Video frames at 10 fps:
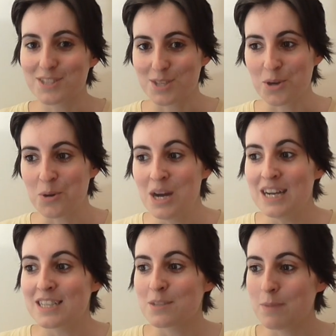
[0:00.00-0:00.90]
So
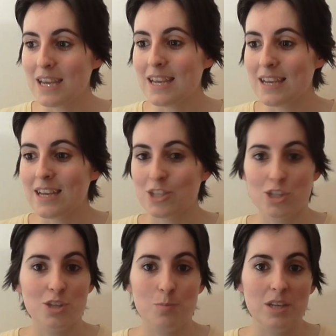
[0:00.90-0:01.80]
to me, it
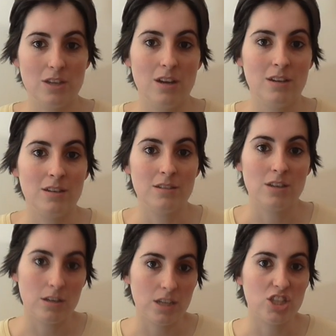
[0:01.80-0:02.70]
should be done
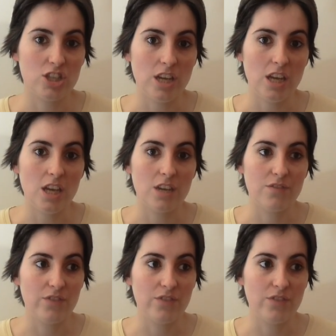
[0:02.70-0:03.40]
tongue-in-cheek,